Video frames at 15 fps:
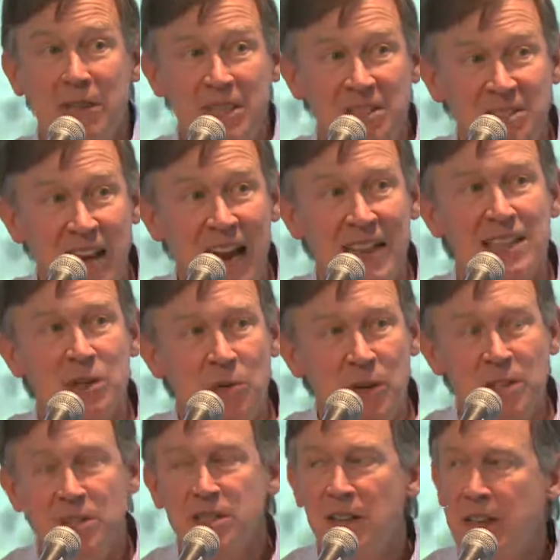exactly what
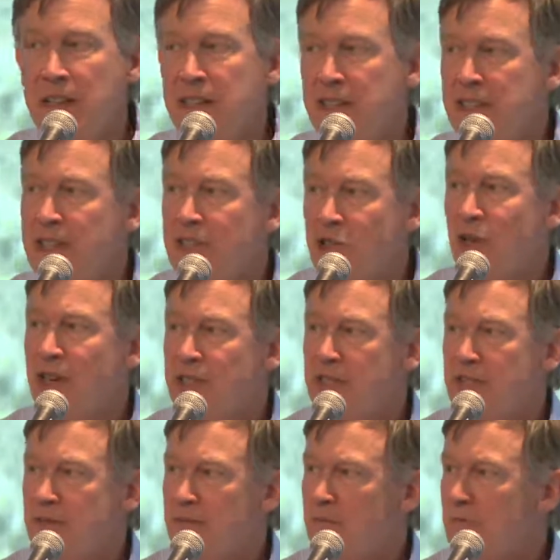it's like in the
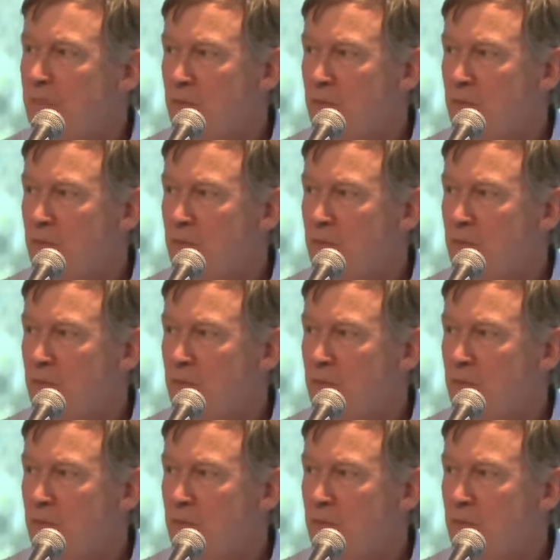trenches